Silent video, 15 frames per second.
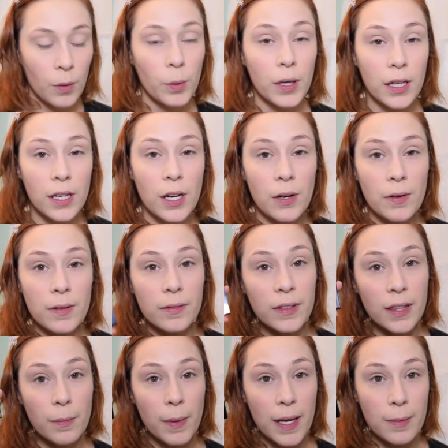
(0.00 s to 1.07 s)
We're going to go in with
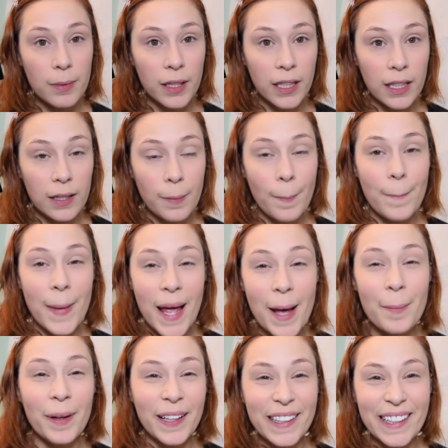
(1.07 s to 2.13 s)
the Maybelline,
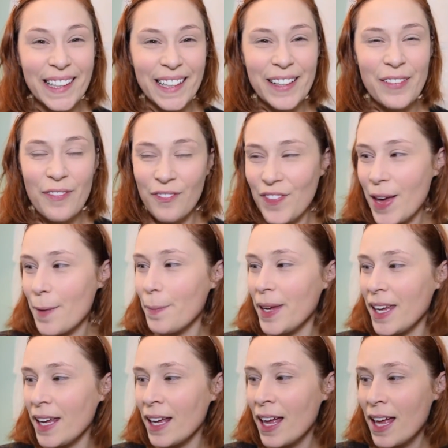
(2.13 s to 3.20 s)
Maybelline Fit
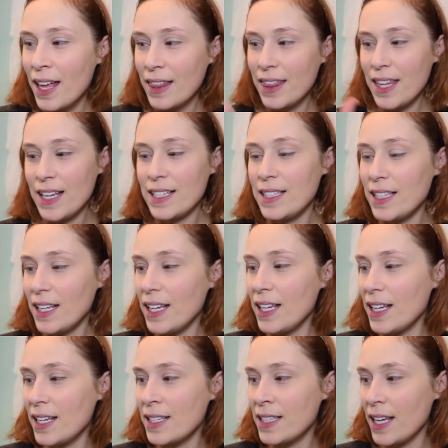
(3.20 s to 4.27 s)
Me. This
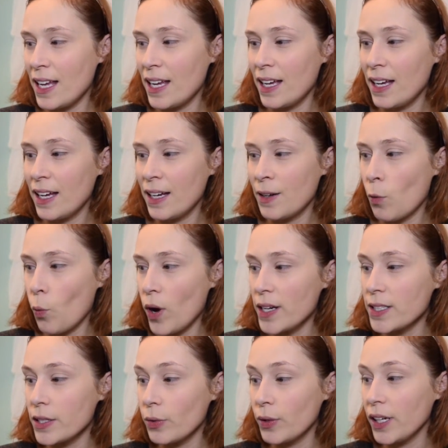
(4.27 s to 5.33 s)
is in
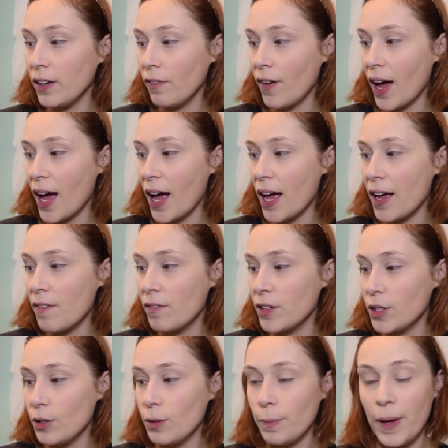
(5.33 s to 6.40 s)
125
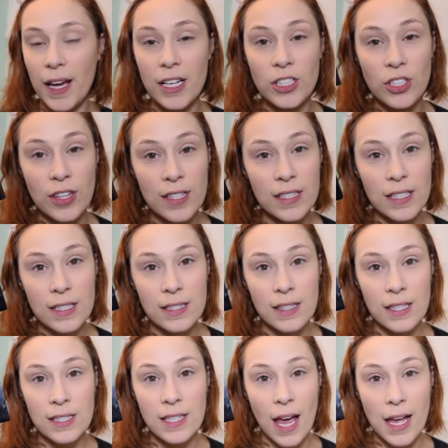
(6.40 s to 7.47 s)
Nude Beige. This is
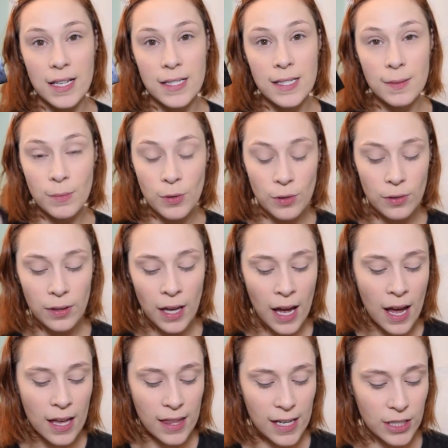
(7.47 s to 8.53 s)
the Satin Smooth.
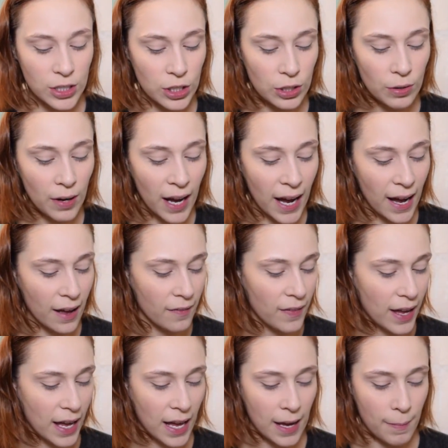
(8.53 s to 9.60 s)
They do have
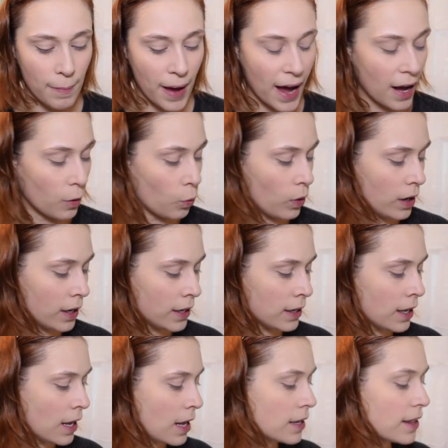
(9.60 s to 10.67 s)
a matte one.
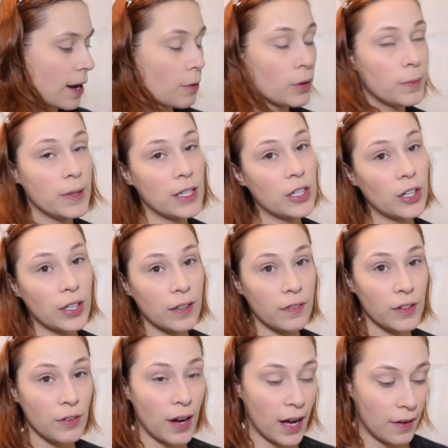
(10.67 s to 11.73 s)
That would be good
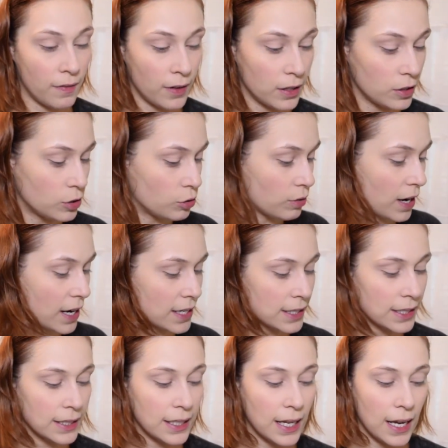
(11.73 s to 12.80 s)
if you have dry
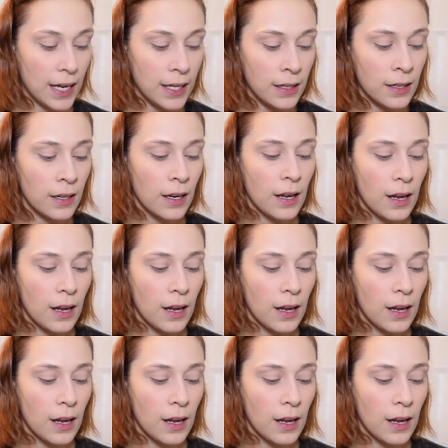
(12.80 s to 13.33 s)
skin.